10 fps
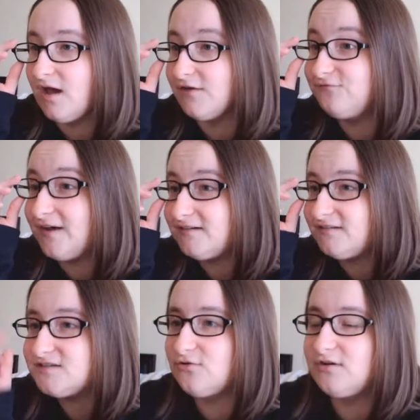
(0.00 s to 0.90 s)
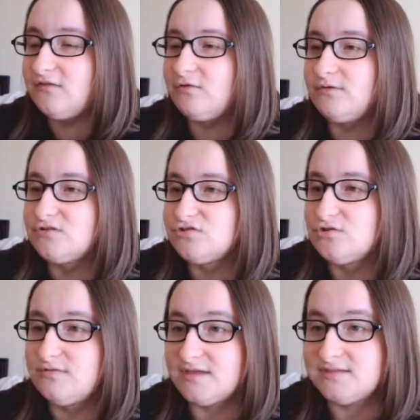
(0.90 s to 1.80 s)
I finally told everyone the
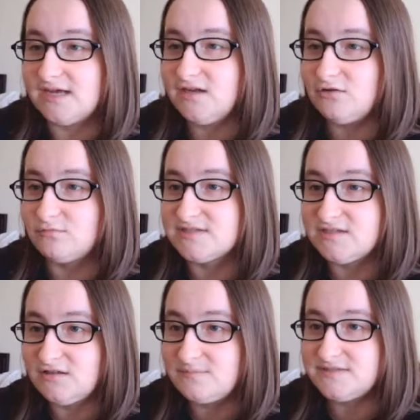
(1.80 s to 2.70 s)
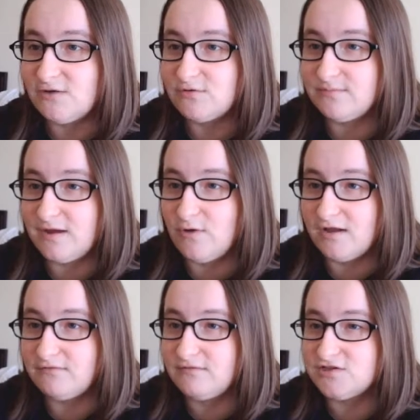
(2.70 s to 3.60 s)
truth that Danielle was still upset with my
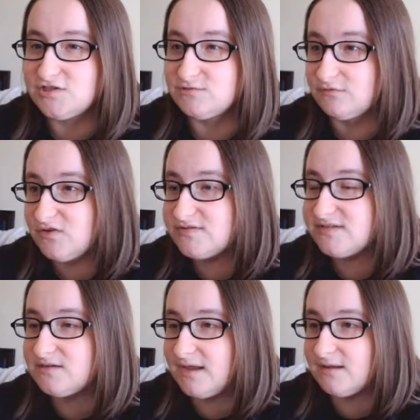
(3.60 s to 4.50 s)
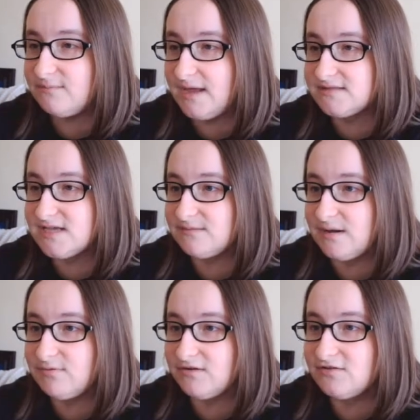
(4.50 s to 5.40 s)
wife and she's refusing to make amends and
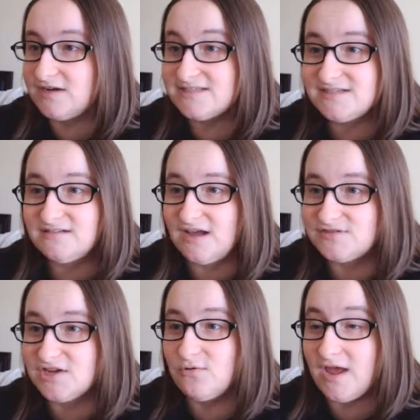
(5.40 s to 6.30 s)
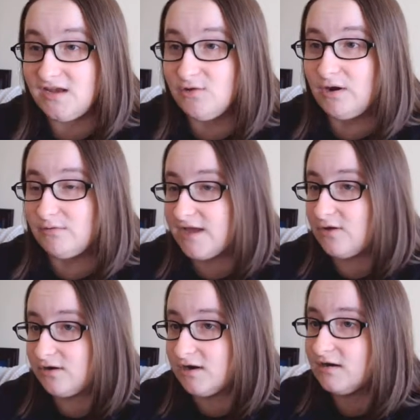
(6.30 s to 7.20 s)
my brother isn't allowed to go anywhere
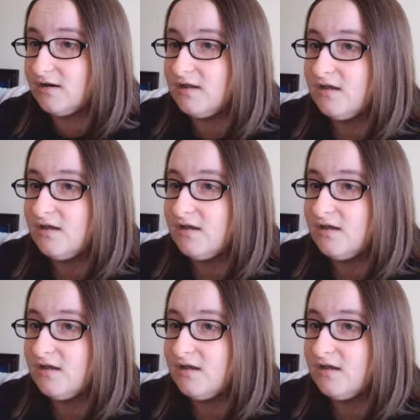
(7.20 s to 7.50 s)
without her.